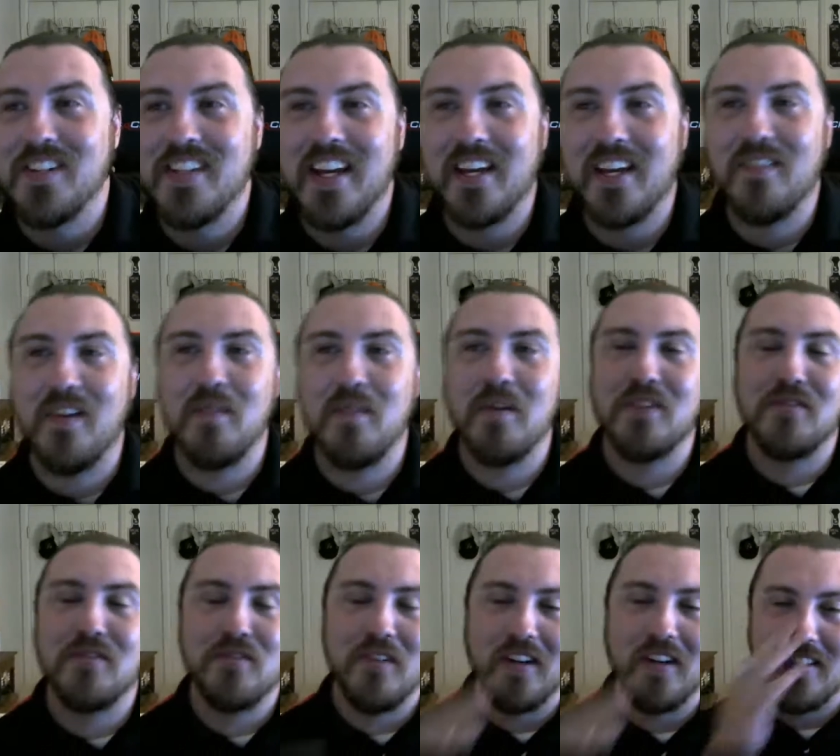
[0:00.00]
Thank you very much
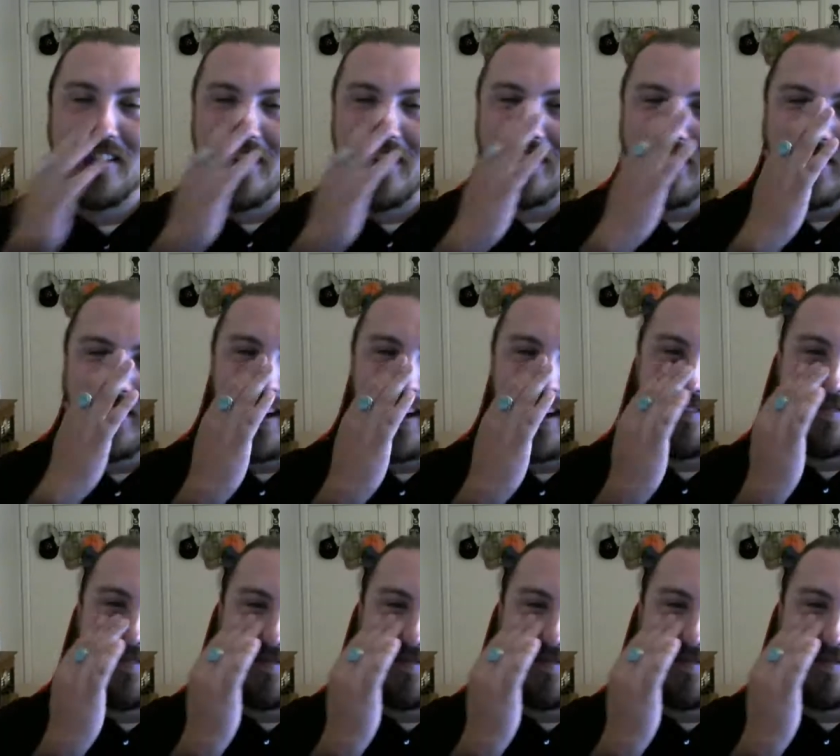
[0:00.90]
for joining us, Dr. Todd.